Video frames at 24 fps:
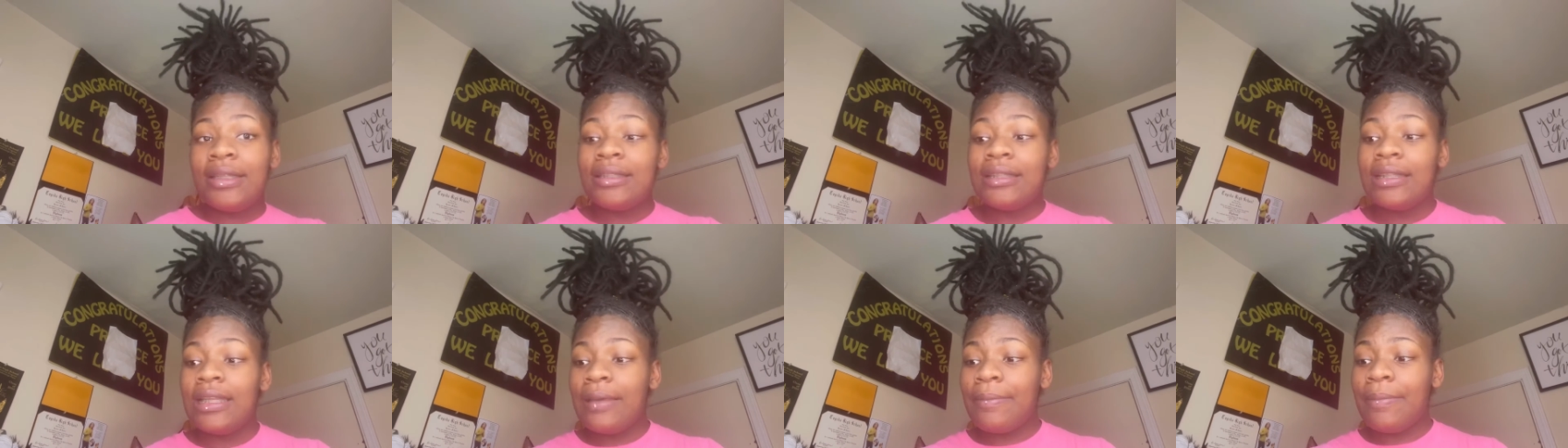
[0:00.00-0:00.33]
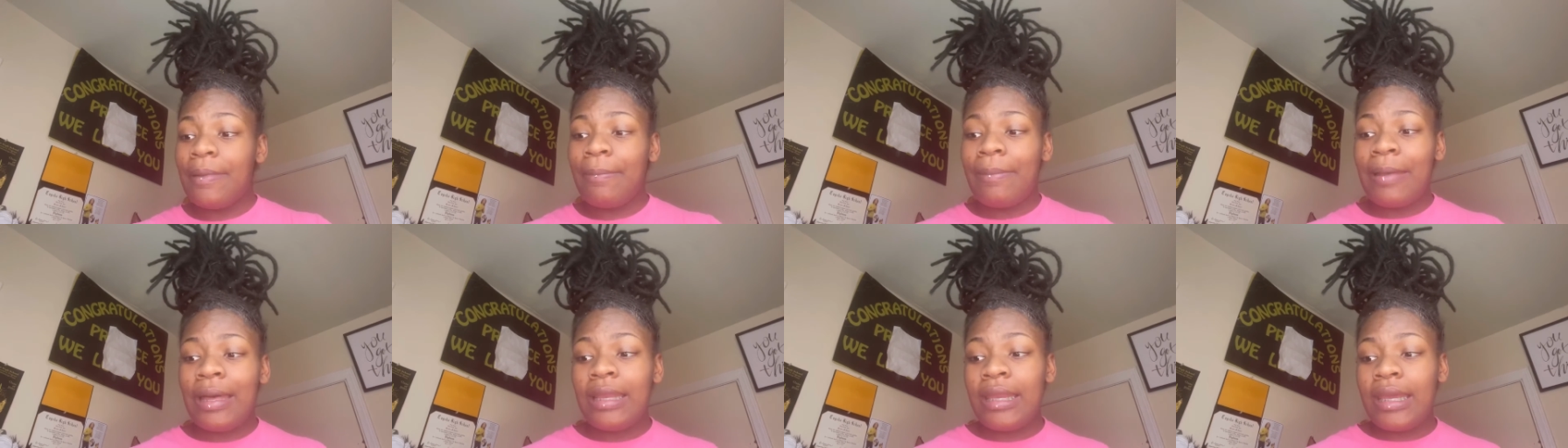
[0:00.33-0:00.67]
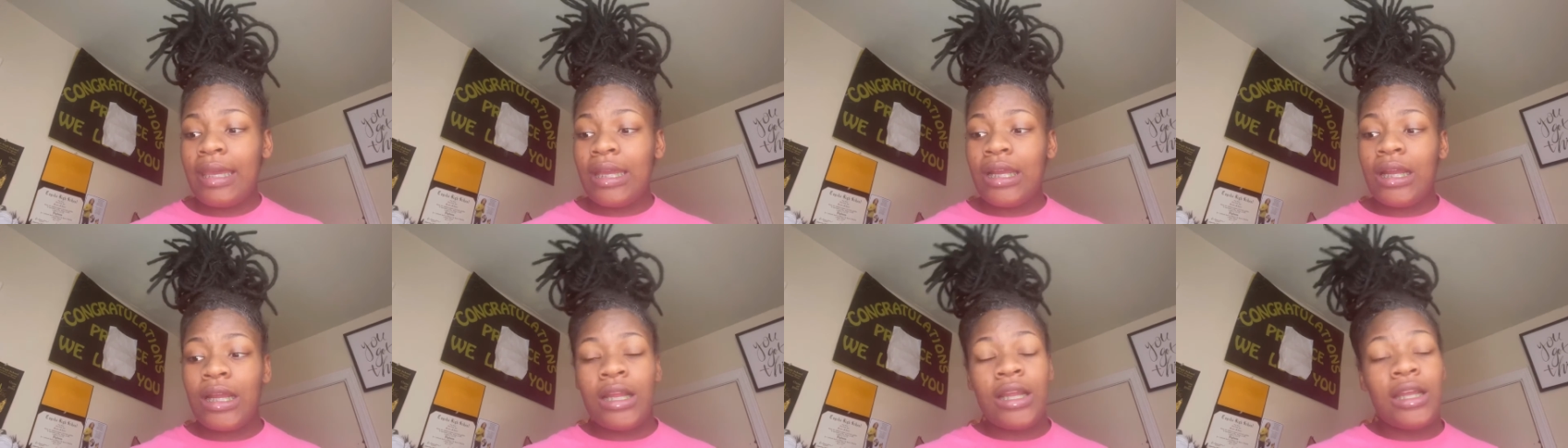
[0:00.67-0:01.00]
dip up out of
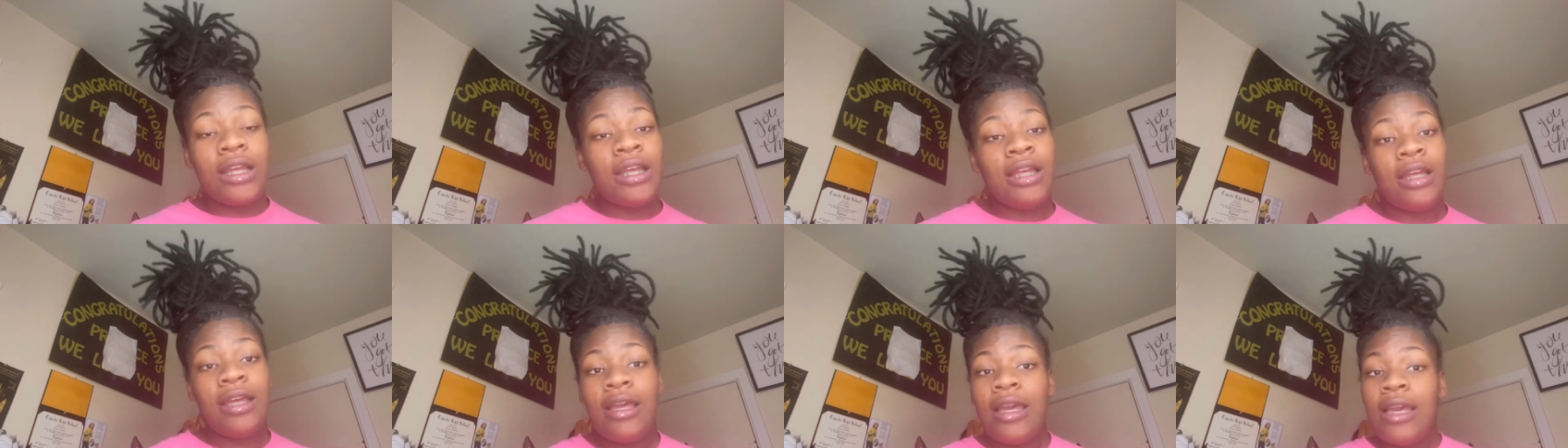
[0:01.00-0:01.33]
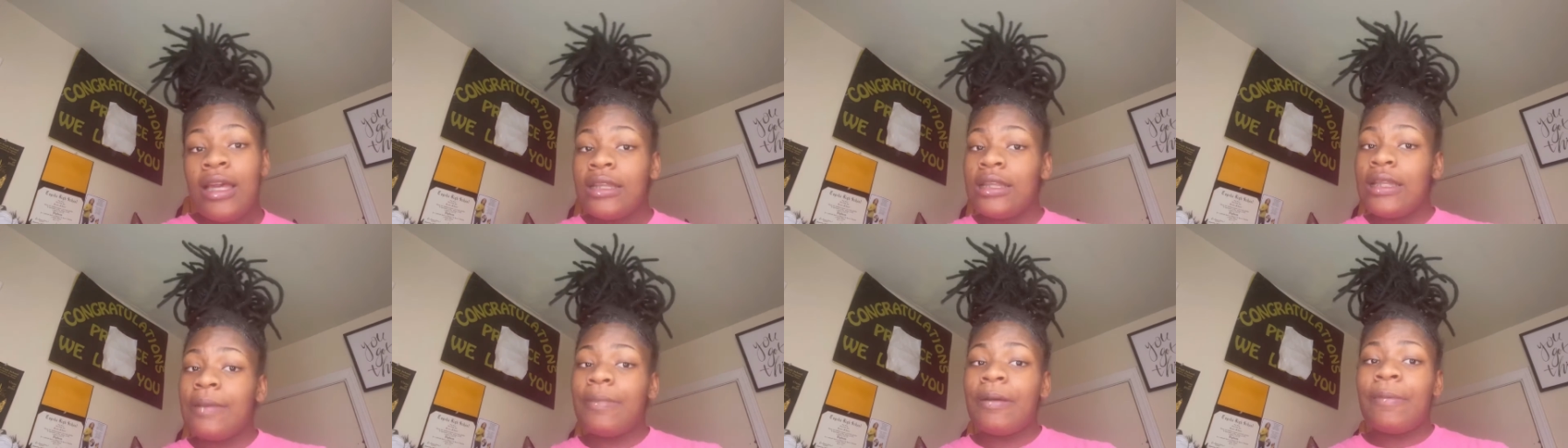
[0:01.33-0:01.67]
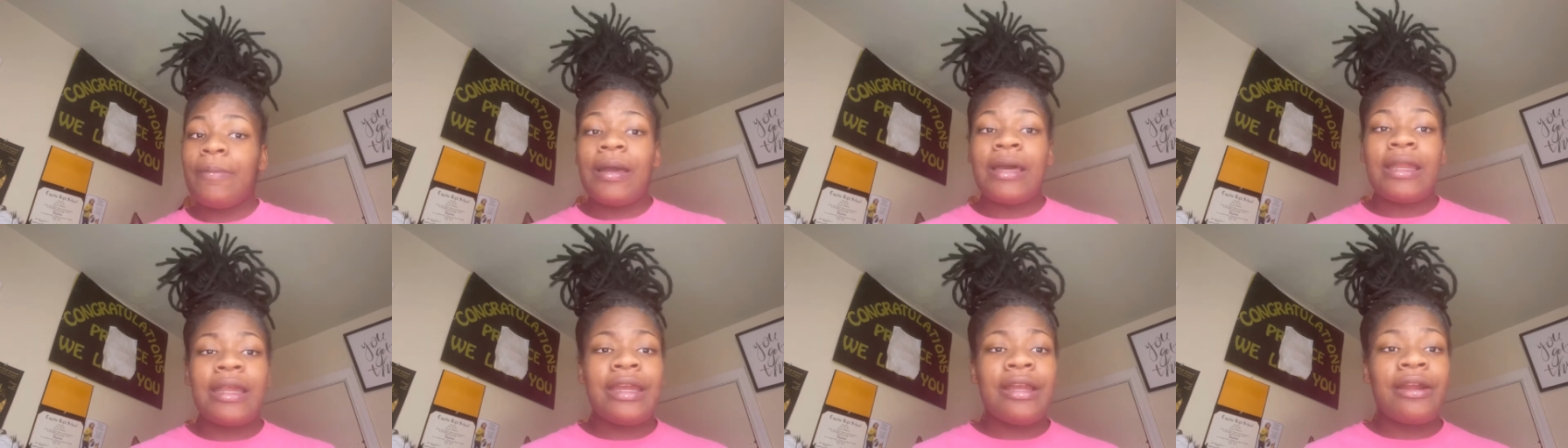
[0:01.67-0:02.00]
here, dip
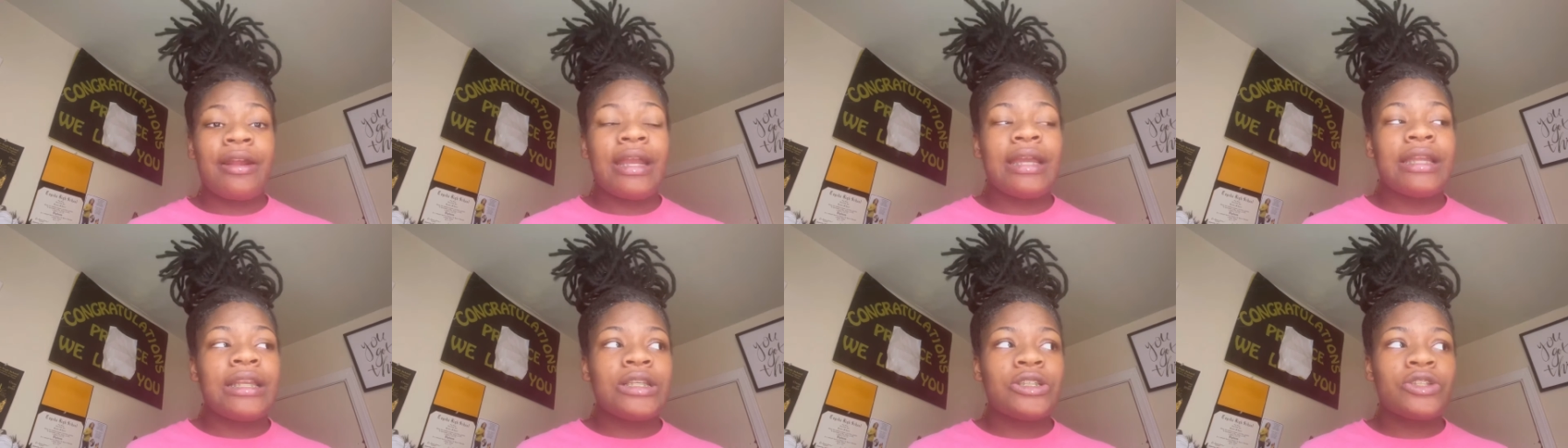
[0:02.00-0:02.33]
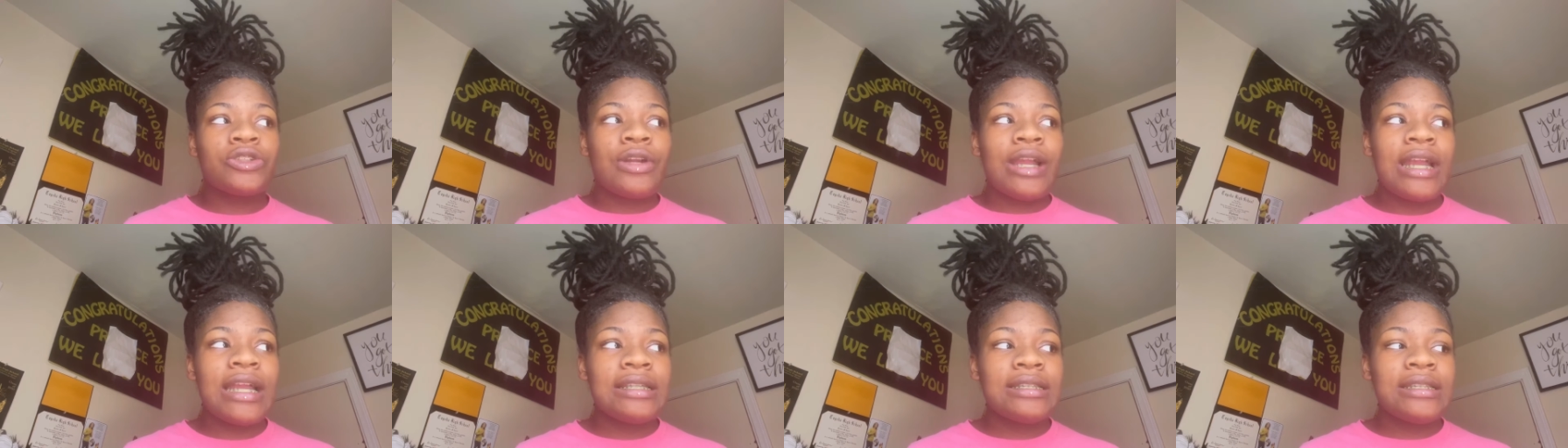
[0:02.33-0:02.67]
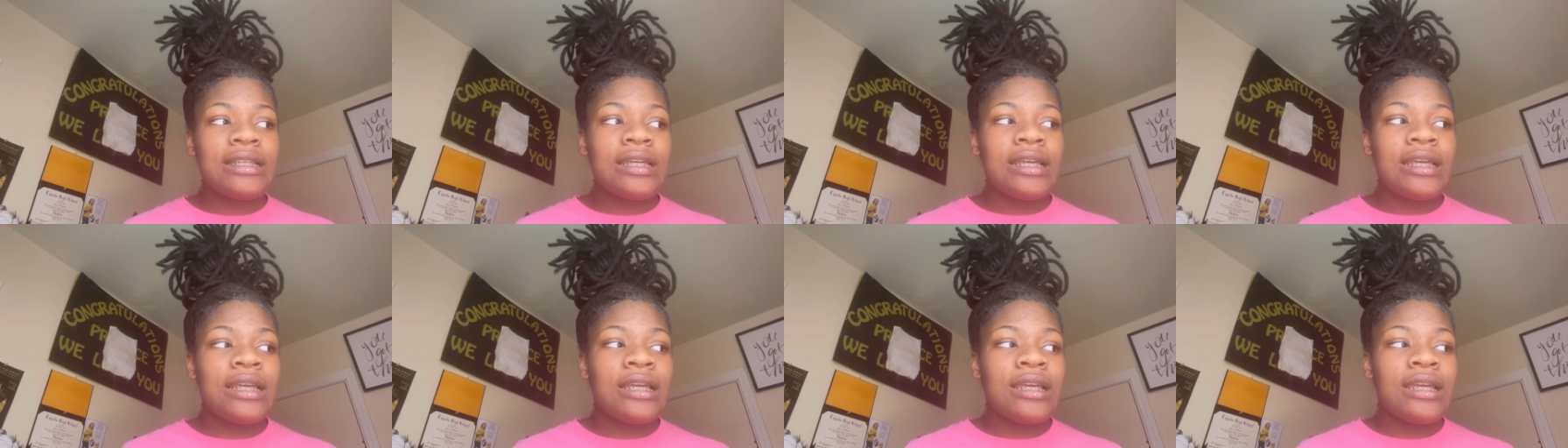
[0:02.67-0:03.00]
up out of here. And it's
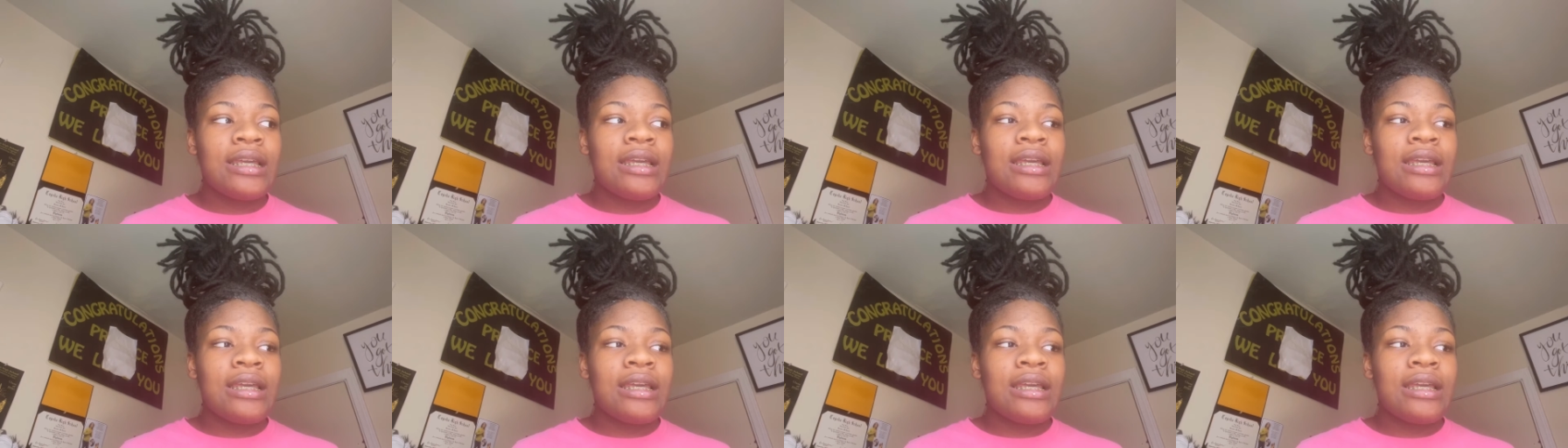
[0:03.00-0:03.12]
crazy.